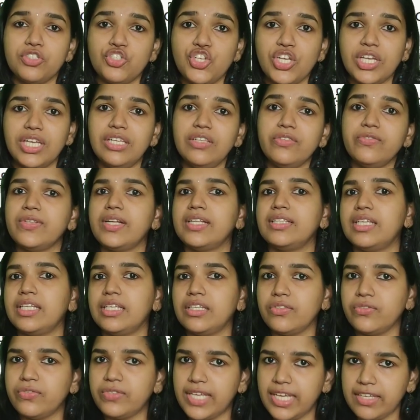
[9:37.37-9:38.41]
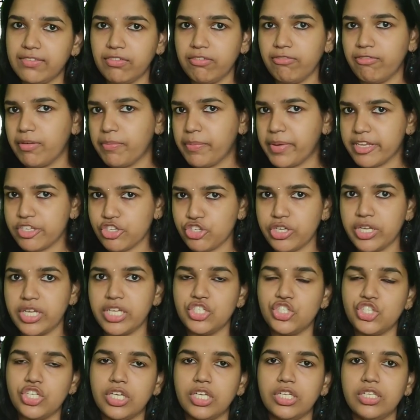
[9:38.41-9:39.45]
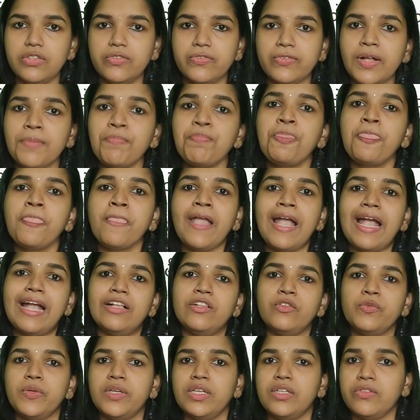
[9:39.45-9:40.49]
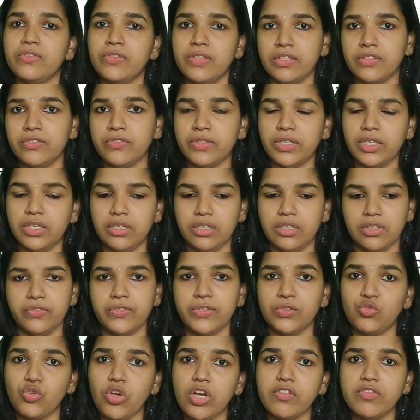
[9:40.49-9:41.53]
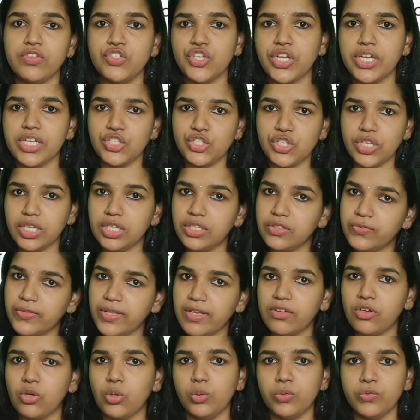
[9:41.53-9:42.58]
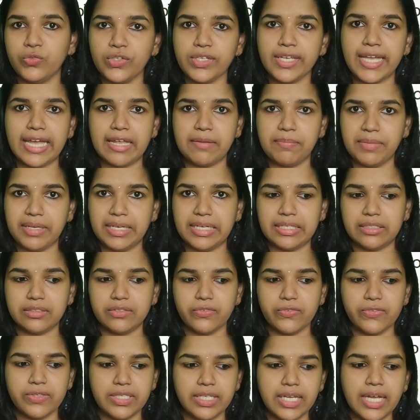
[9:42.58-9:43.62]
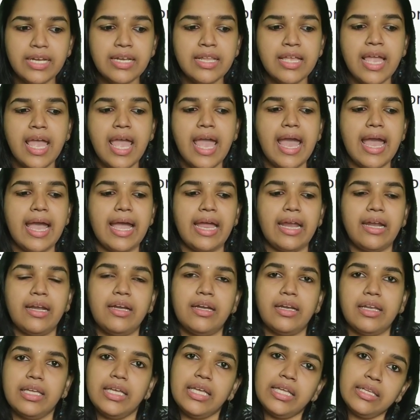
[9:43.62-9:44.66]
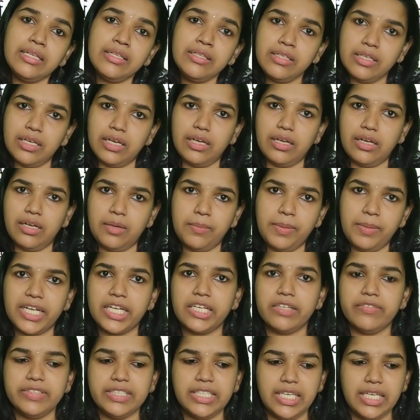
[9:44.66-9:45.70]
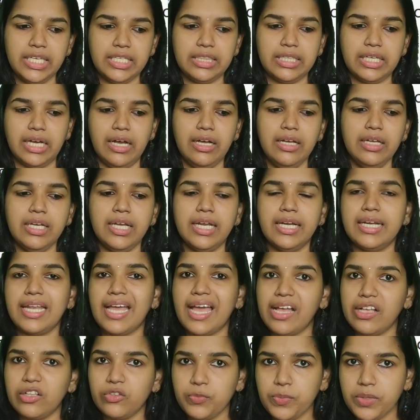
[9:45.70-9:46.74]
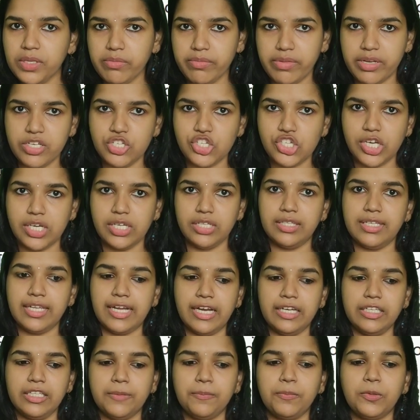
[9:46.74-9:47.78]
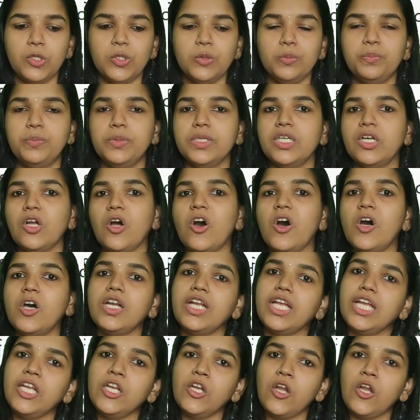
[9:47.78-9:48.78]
chigilsa, that is Daiva Vyapashraya Chigilsa, as well as the Sattva Vijaya Chigilsa also can be considered. And in Bhagavad Gita, it has been mentioned that the proper or